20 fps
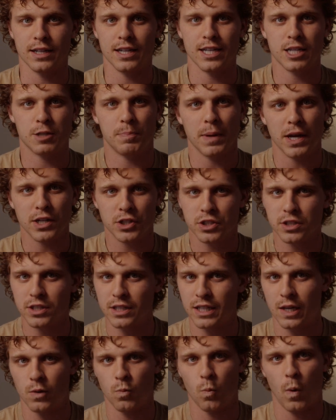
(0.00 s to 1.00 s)

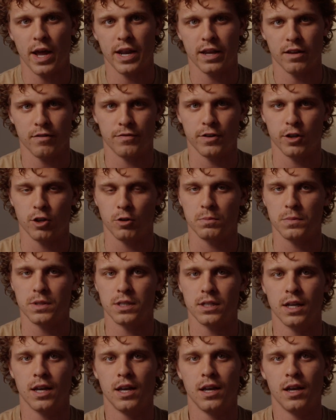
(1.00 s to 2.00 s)
especially in wedding films.